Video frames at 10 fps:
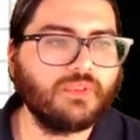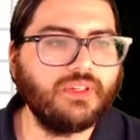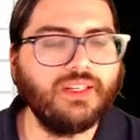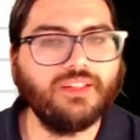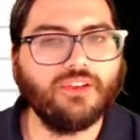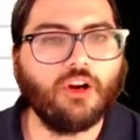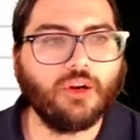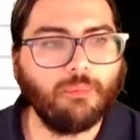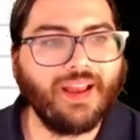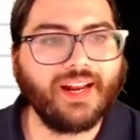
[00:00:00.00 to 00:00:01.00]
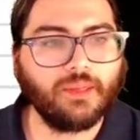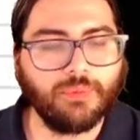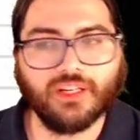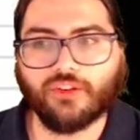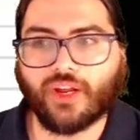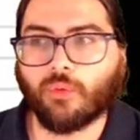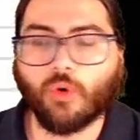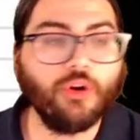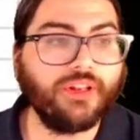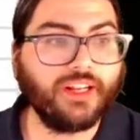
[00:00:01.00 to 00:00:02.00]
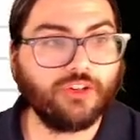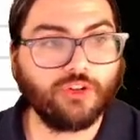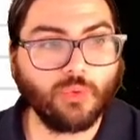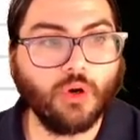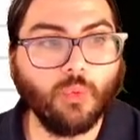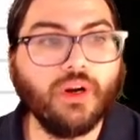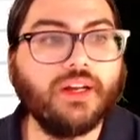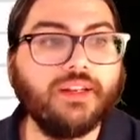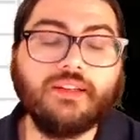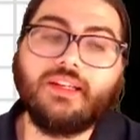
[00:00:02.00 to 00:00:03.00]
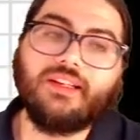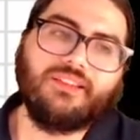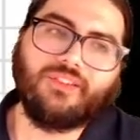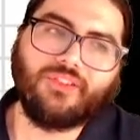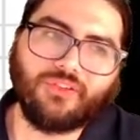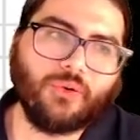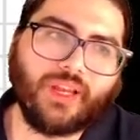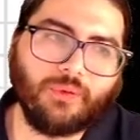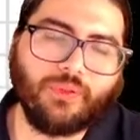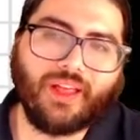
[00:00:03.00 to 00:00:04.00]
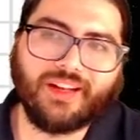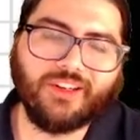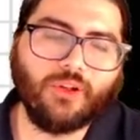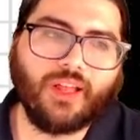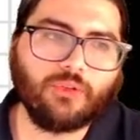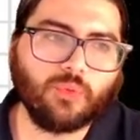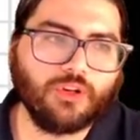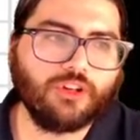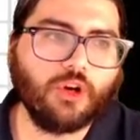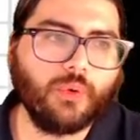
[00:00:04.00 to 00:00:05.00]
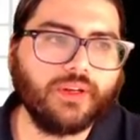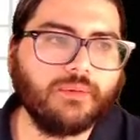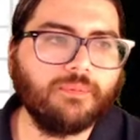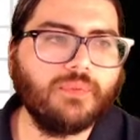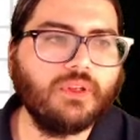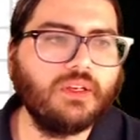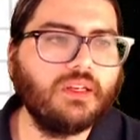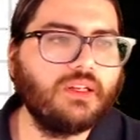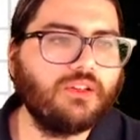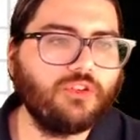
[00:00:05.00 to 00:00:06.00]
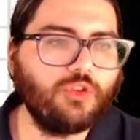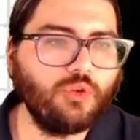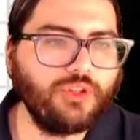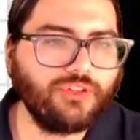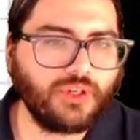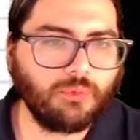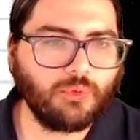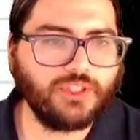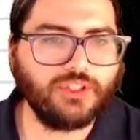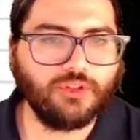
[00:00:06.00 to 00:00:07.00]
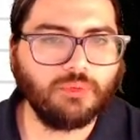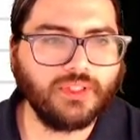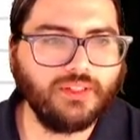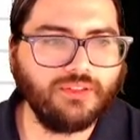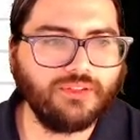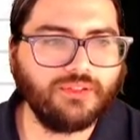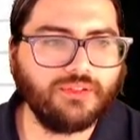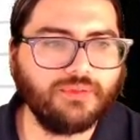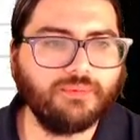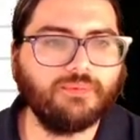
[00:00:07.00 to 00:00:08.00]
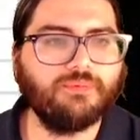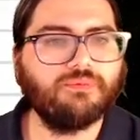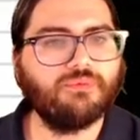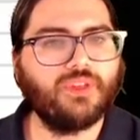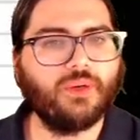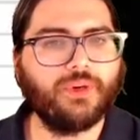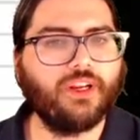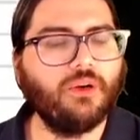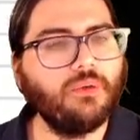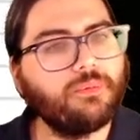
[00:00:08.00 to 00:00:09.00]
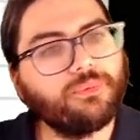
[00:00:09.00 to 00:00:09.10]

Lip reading: It's automatic because I wrote it next to row 1. It says, okay, well, I know that's where it's going. Do these operations, please. There we go.